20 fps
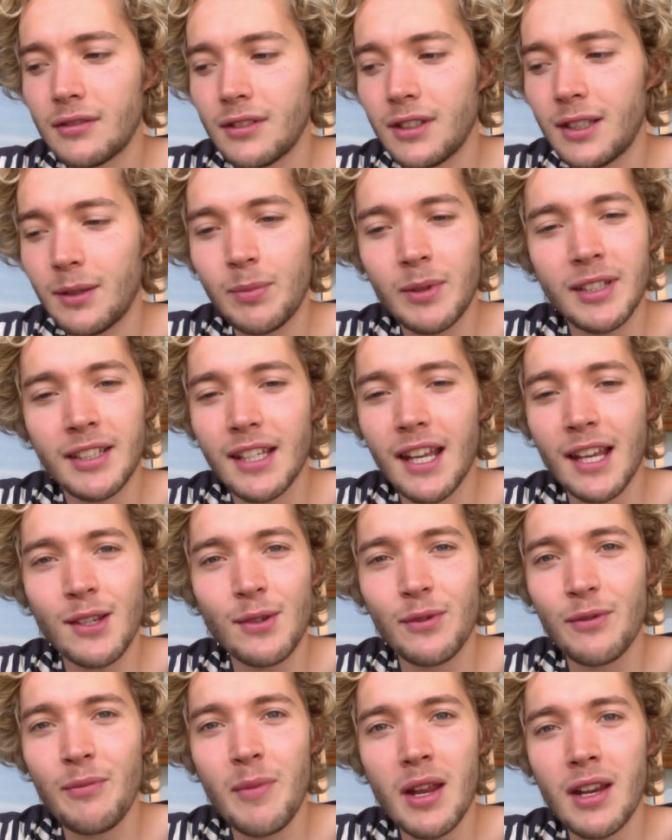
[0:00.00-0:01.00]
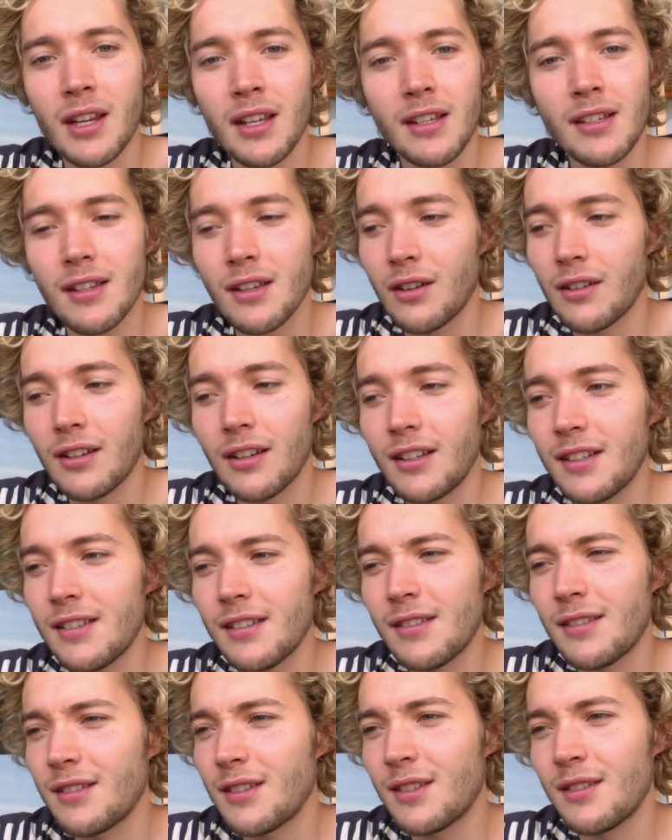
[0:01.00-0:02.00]
He's obsessed with money. He's
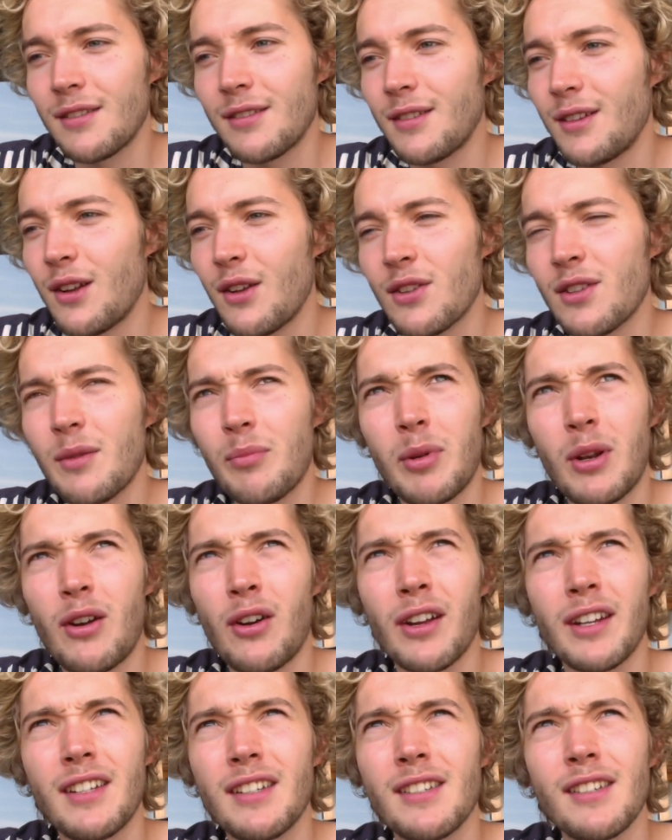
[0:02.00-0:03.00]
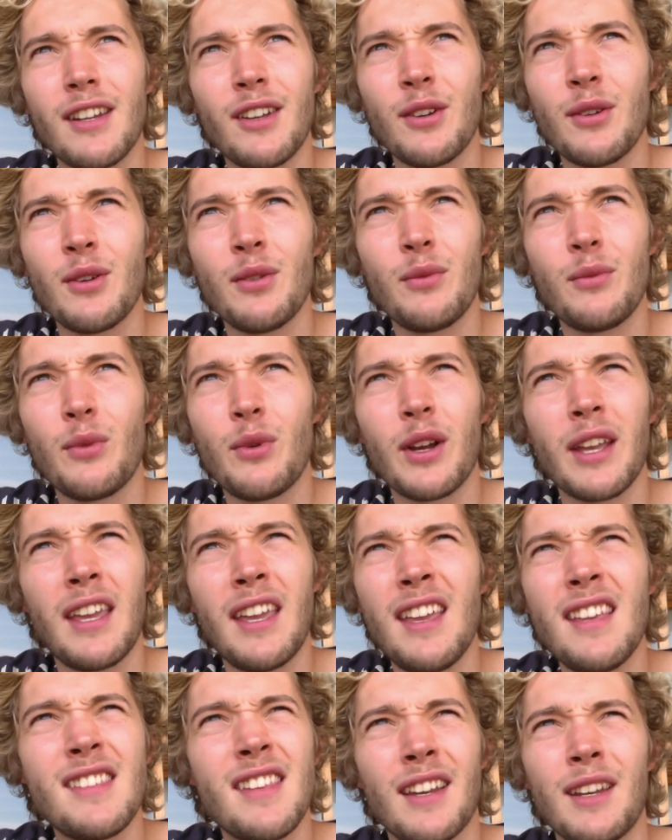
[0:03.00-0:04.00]
just lost the plot. He doesn't know what
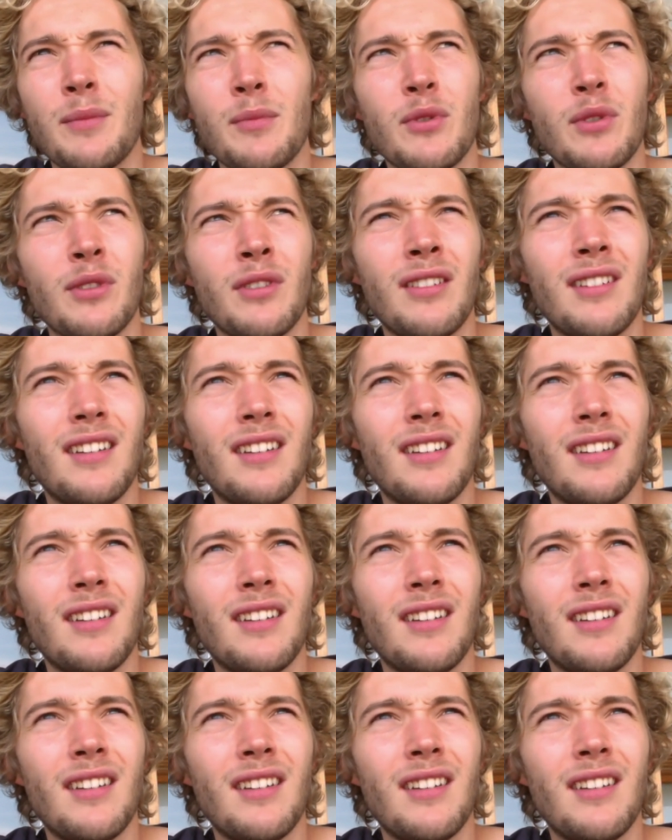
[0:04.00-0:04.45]
he is anymore.